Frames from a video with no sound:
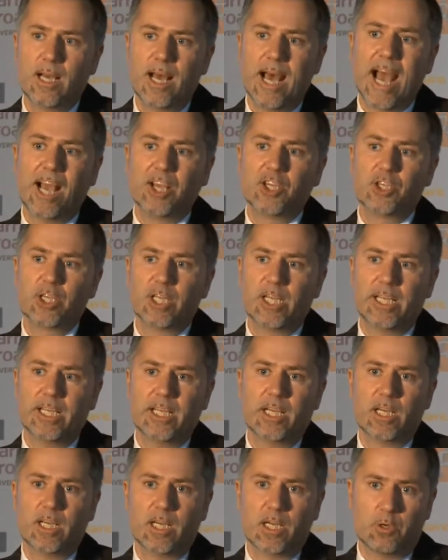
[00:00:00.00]
actually
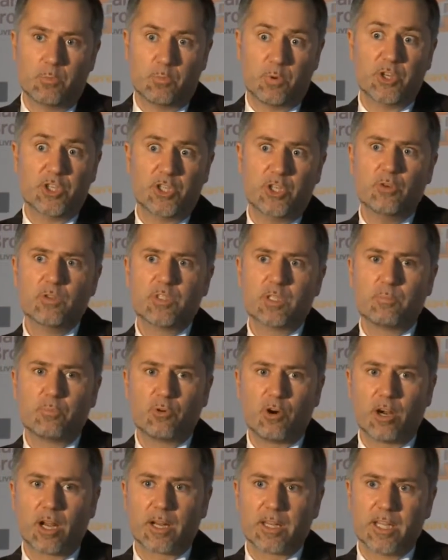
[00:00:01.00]
produce a
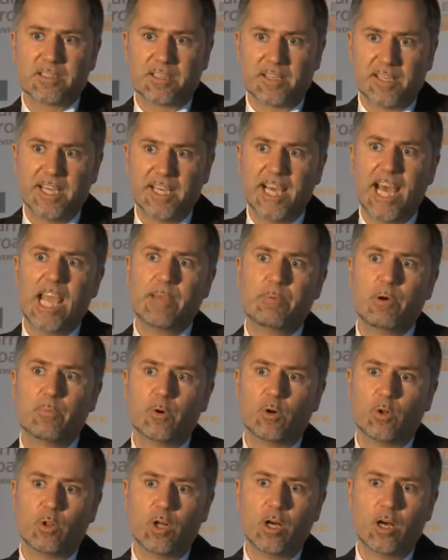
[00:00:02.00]
product that's
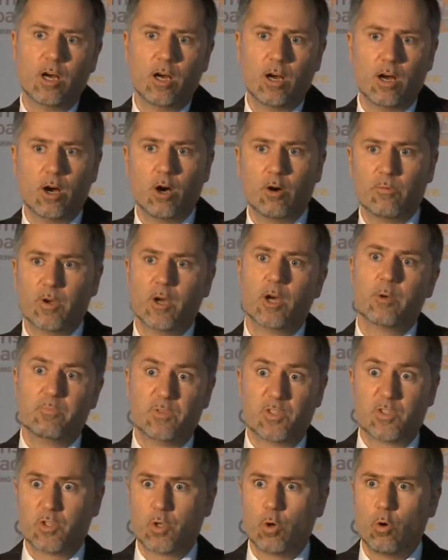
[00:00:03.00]
capable of
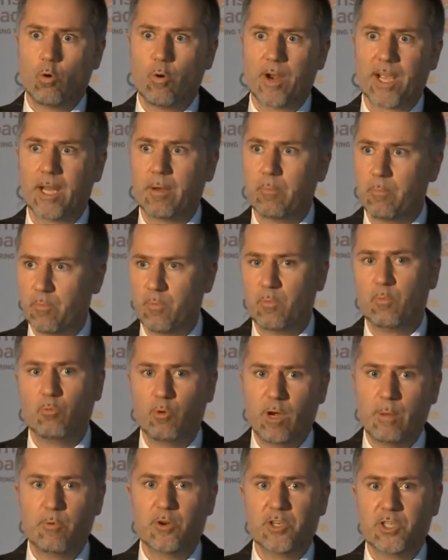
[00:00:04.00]
storing and
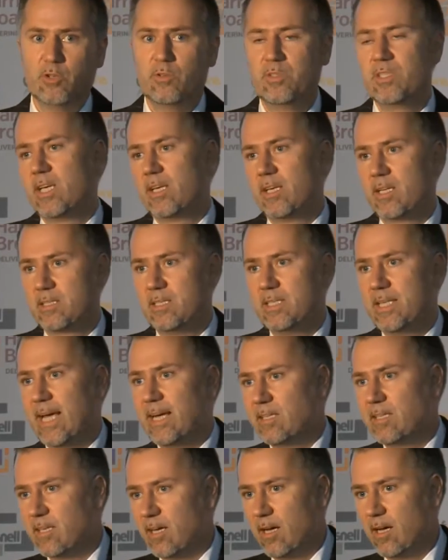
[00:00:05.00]
reproducing this
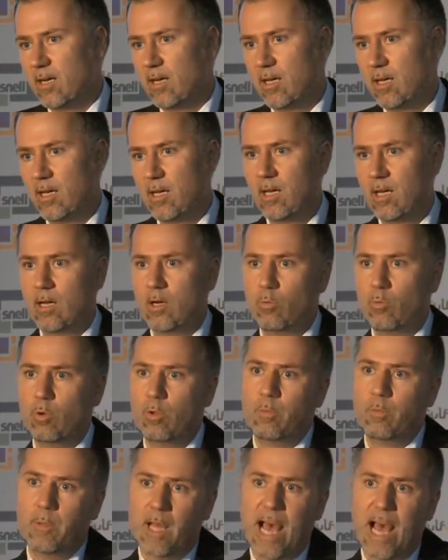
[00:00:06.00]
data
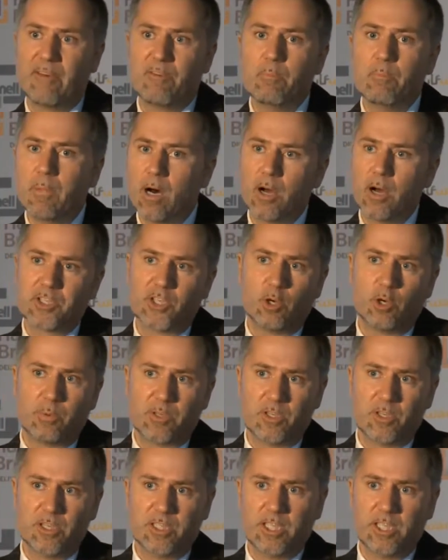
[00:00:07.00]
will have a margin
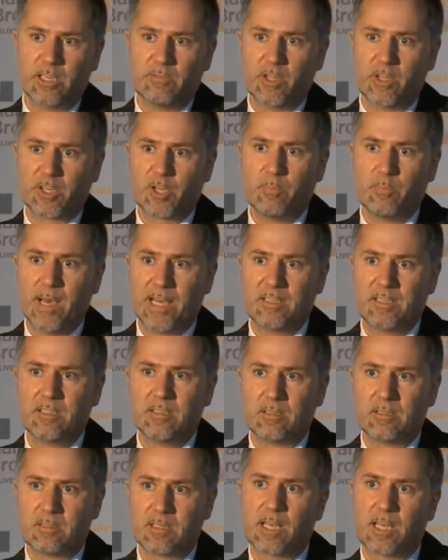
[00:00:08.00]
opportunity over their
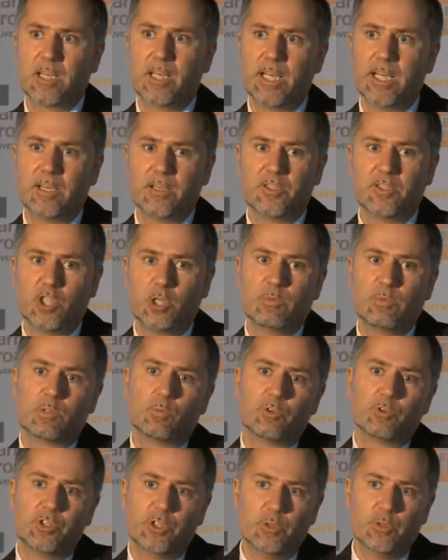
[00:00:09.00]
competitors. Suddenly, consumers
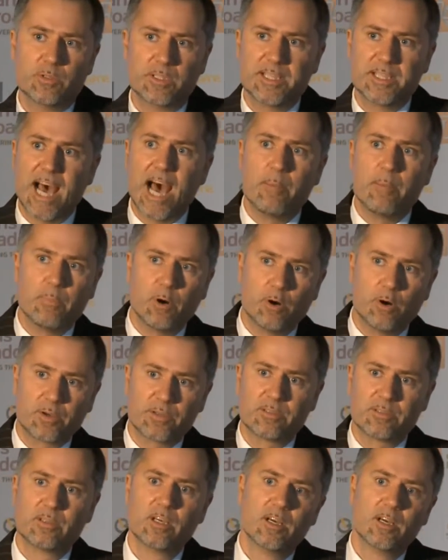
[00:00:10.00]
will choose that
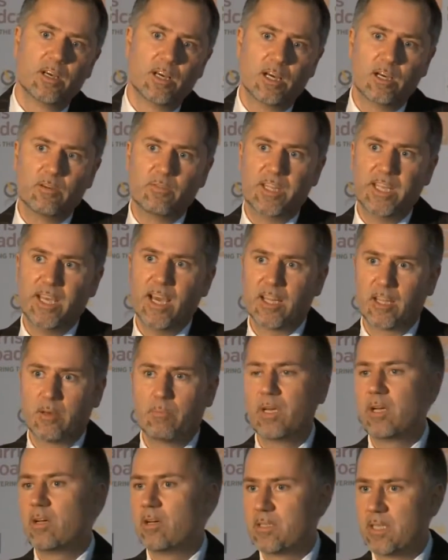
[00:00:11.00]
box over the other
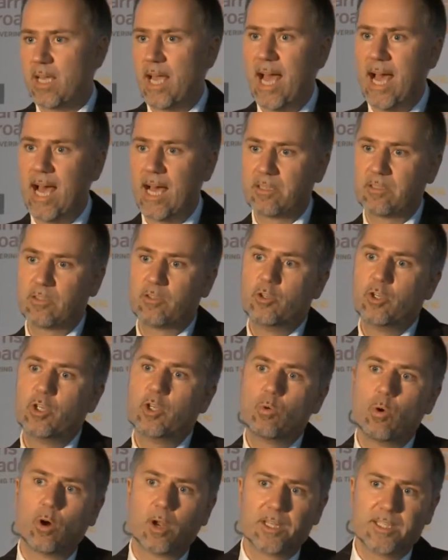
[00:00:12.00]
because it has good
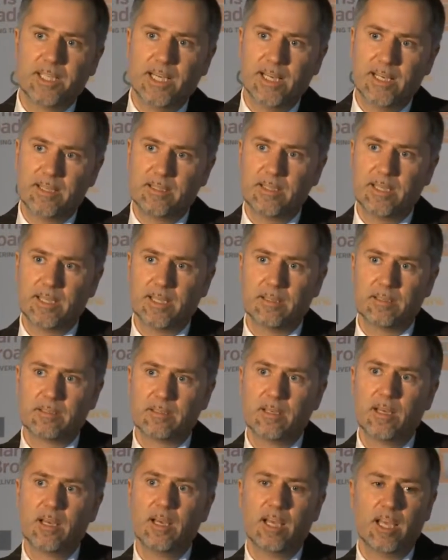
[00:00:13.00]
quality listings
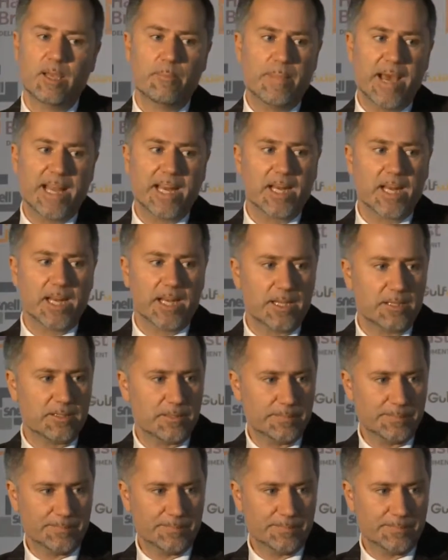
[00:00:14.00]
embedded in it